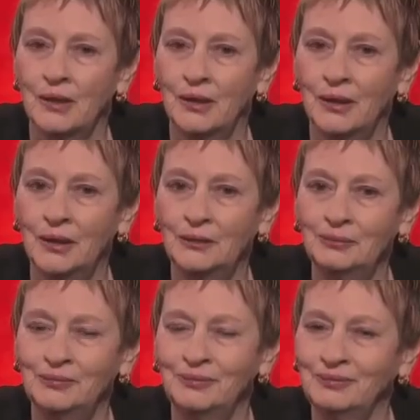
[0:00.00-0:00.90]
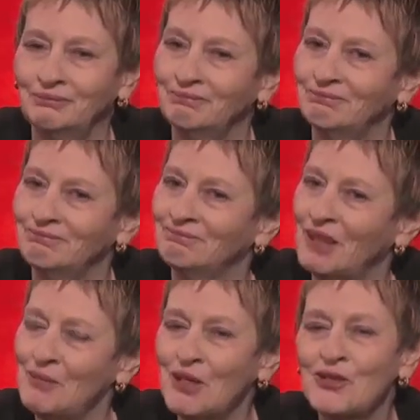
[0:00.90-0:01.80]
I'm
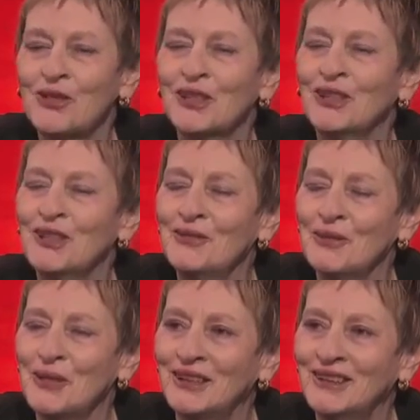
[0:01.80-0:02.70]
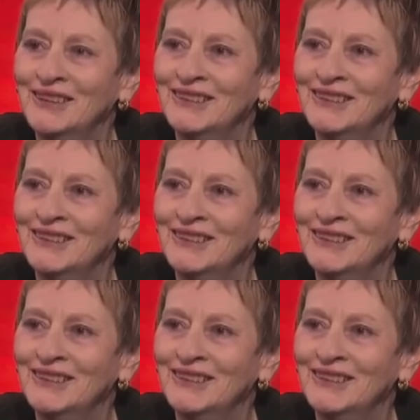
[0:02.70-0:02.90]
not sure I can give you one.